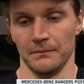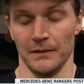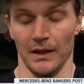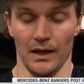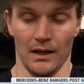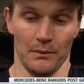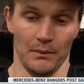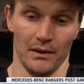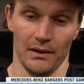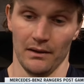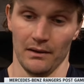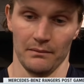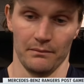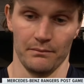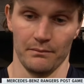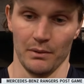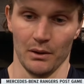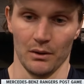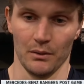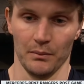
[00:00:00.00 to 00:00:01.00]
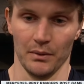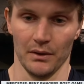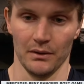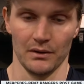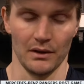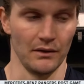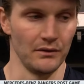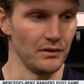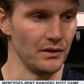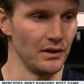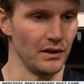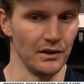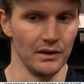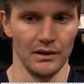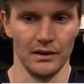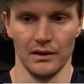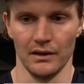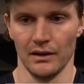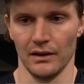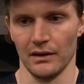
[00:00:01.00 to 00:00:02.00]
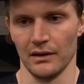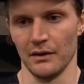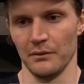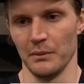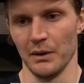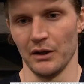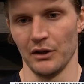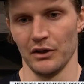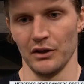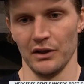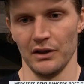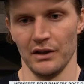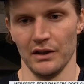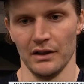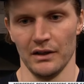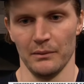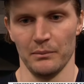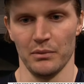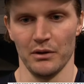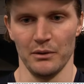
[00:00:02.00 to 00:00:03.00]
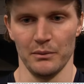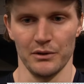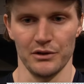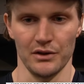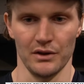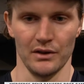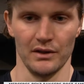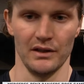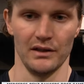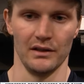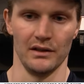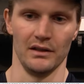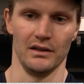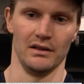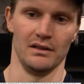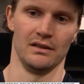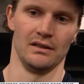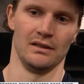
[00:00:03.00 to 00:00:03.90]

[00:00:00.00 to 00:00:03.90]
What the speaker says: Yeah, the power play is obviously good. I think they've been good pretty much all year.